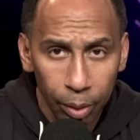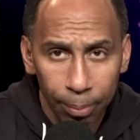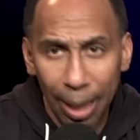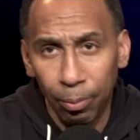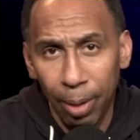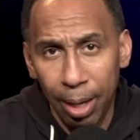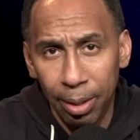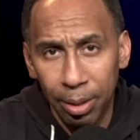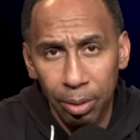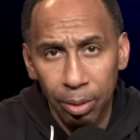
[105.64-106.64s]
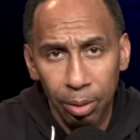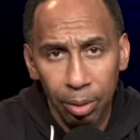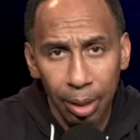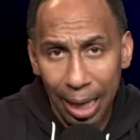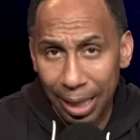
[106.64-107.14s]
By the way,
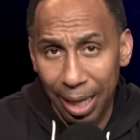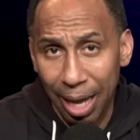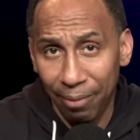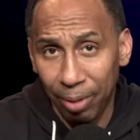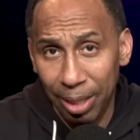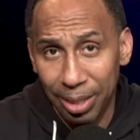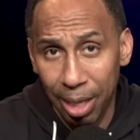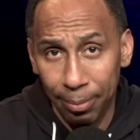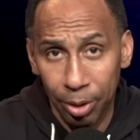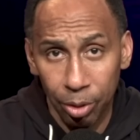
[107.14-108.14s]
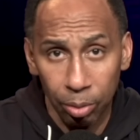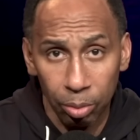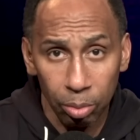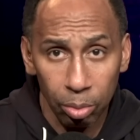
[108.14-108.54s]
I hear they have great salmon too.